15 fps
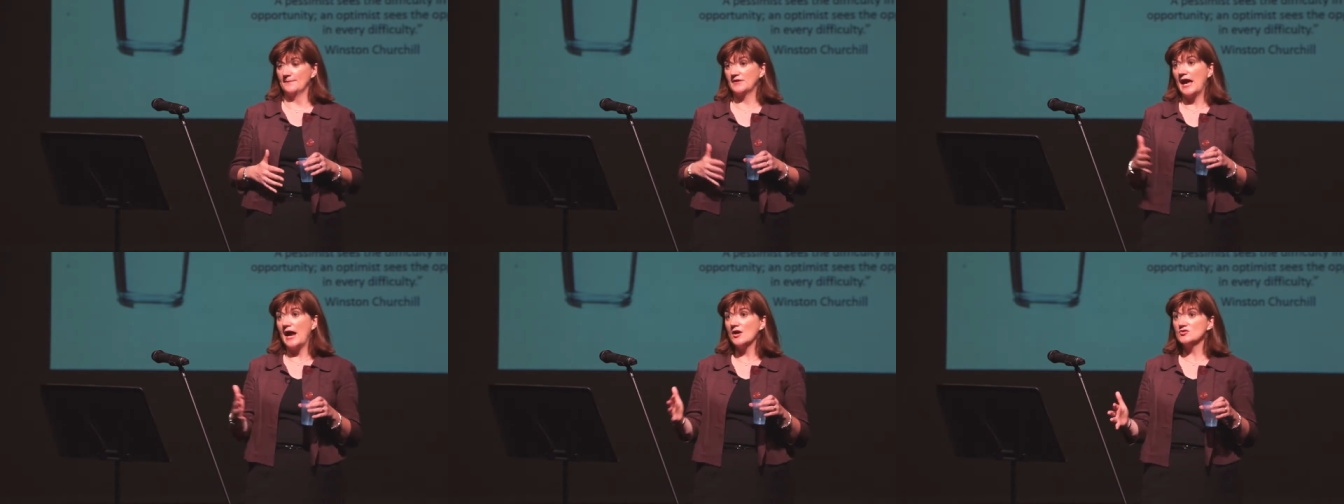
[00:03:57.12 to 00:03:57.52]

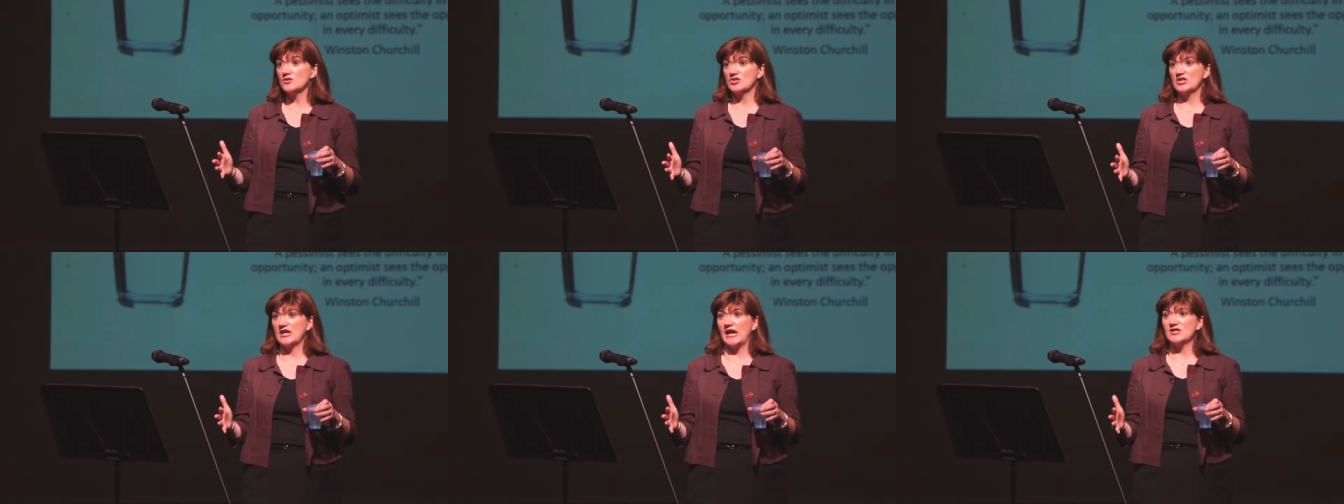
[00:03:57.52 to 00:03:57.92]
Character
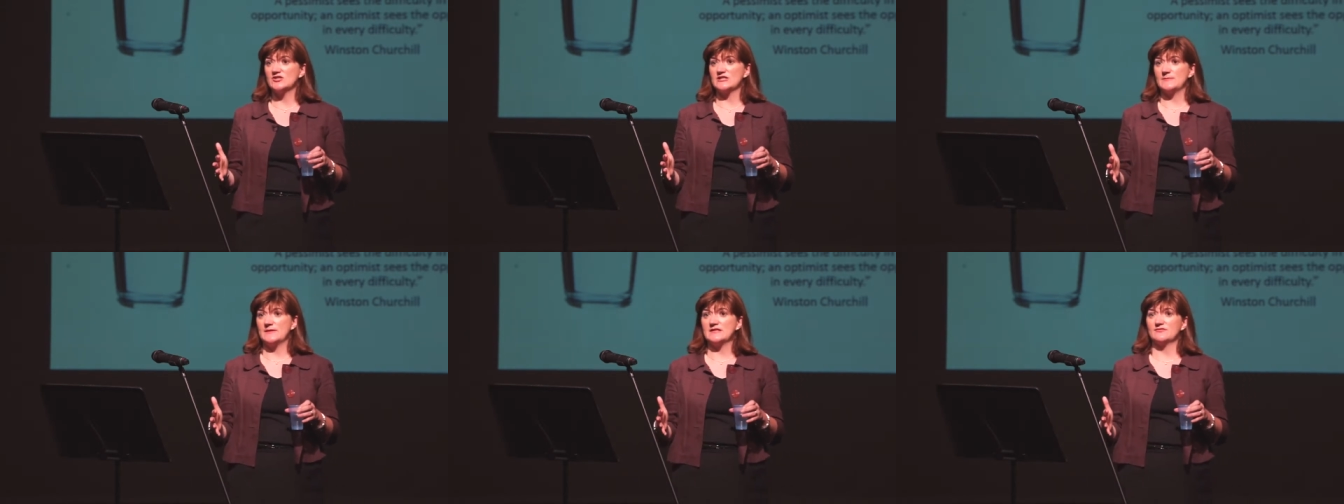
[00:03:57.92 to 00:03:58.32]
education
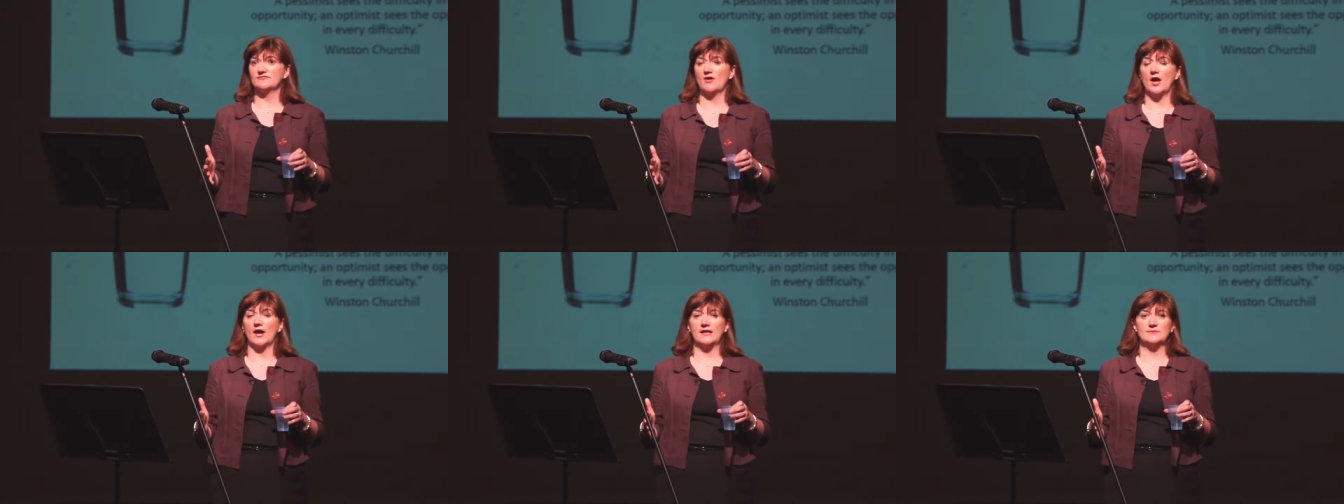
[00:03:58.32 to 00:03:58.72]
has been
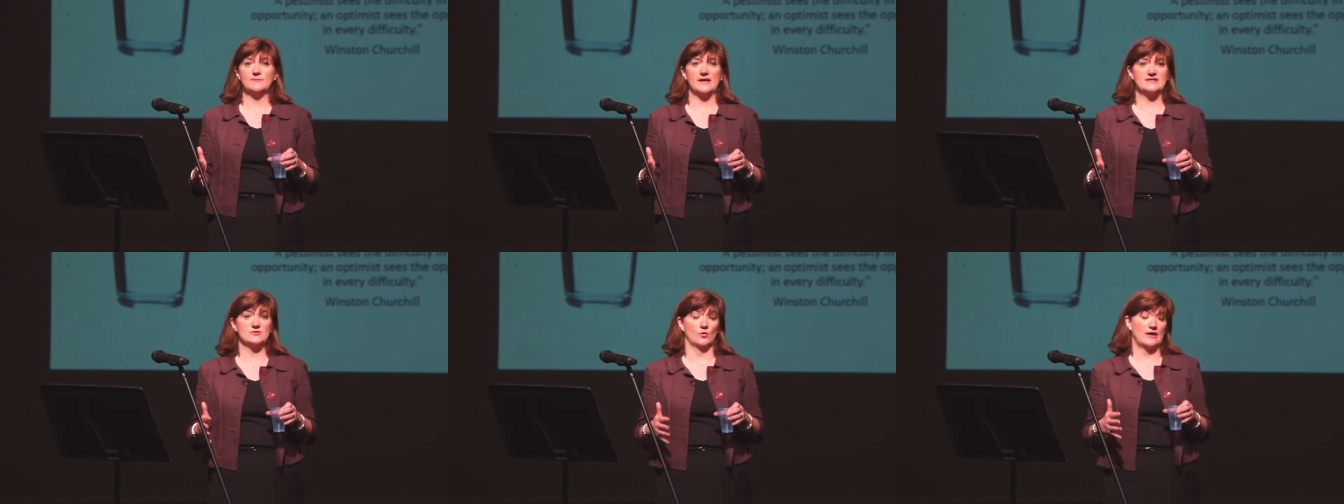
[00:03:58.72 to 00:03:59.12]
defined,
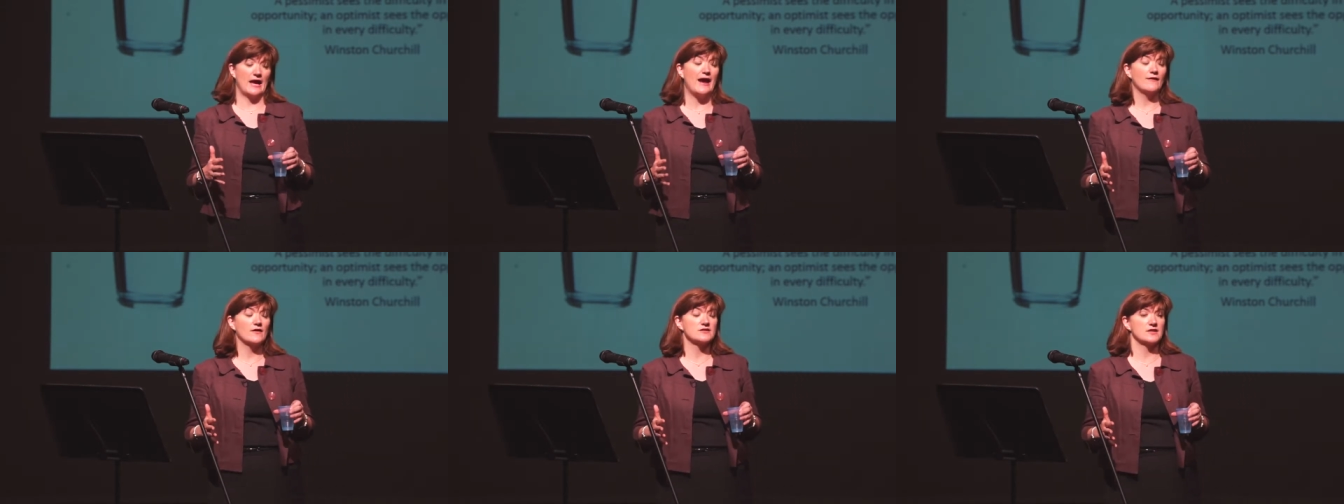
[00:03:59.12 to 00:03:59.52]
basically, or
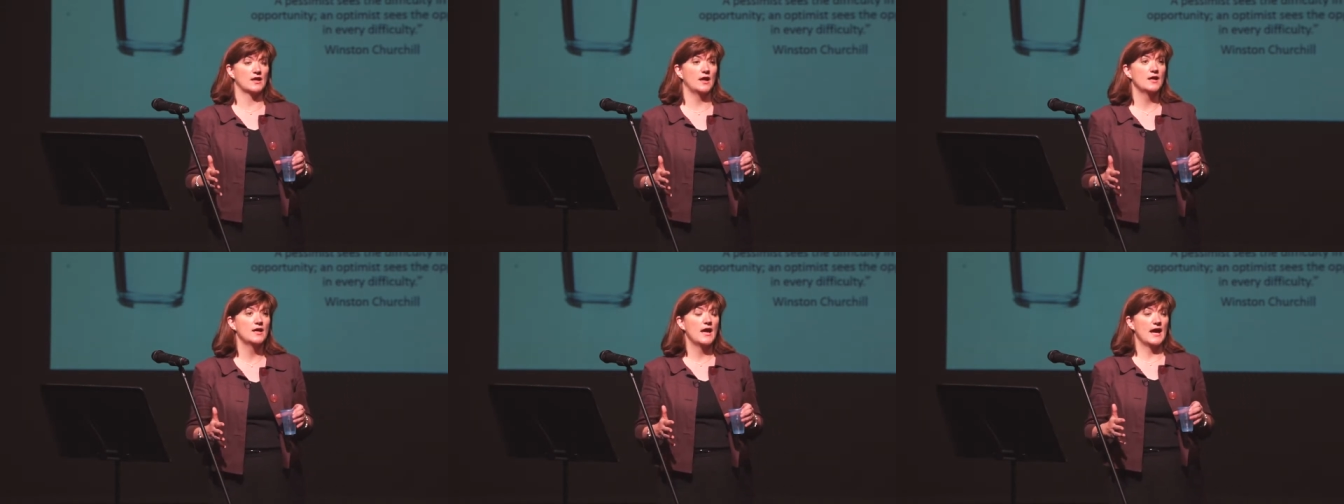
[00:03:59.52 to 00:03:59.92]

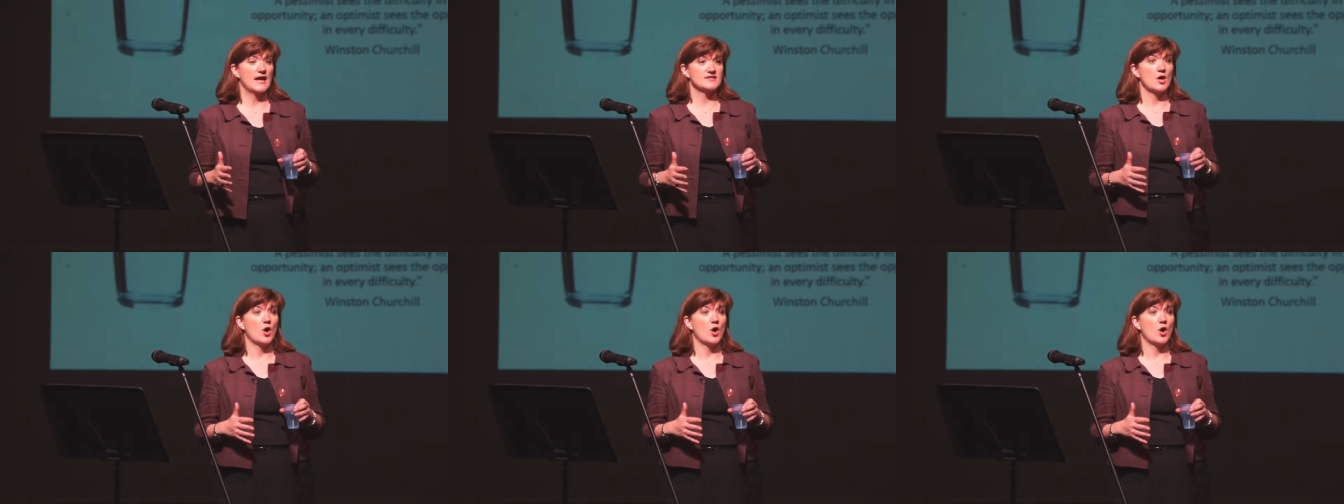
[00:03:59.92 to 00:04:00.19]
character, as